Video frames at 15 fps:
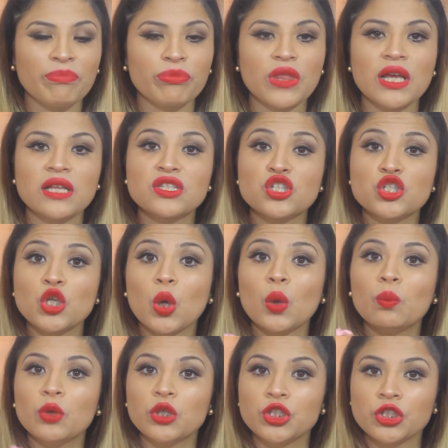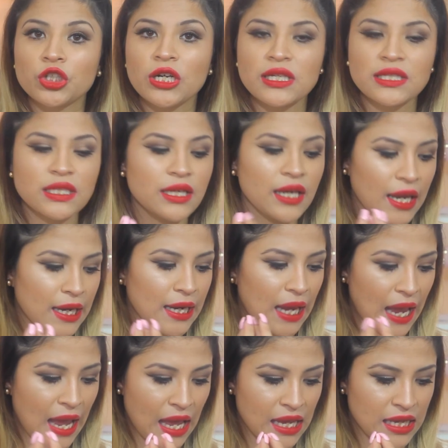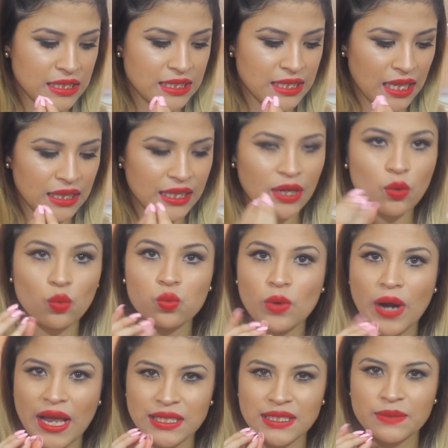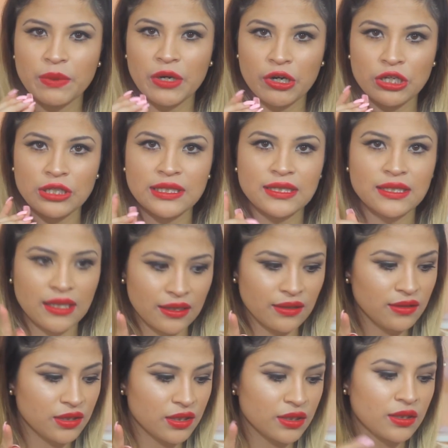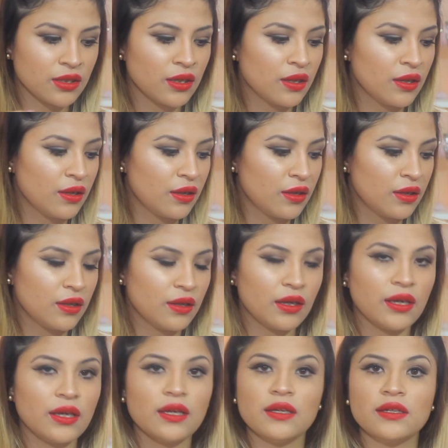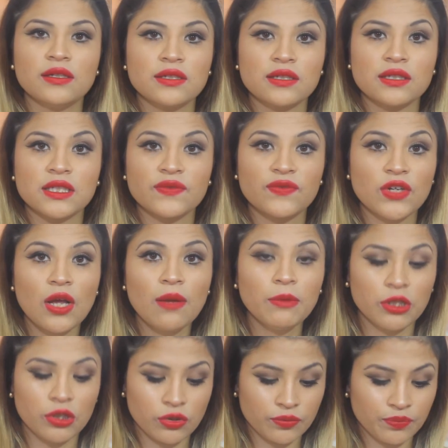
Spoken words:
It's so moisturizing and it has that like raspberry scent and it's phenomenal.